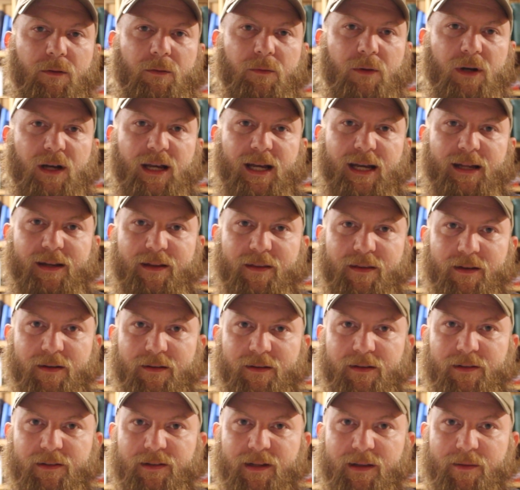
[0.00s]
Well, howdy there,
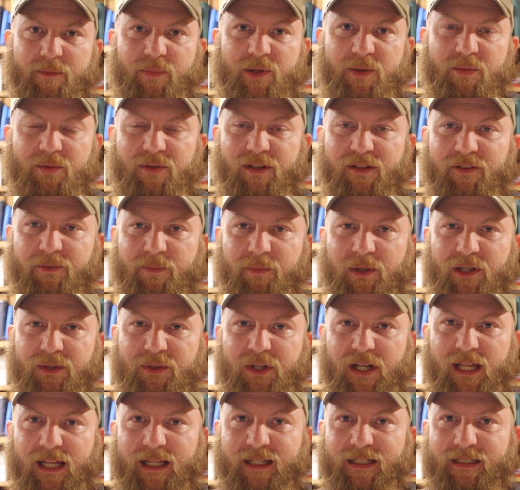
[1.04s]
internet people. It's Bo
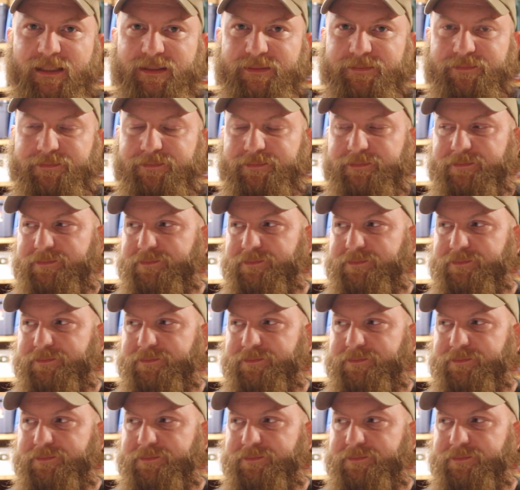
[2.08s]
again.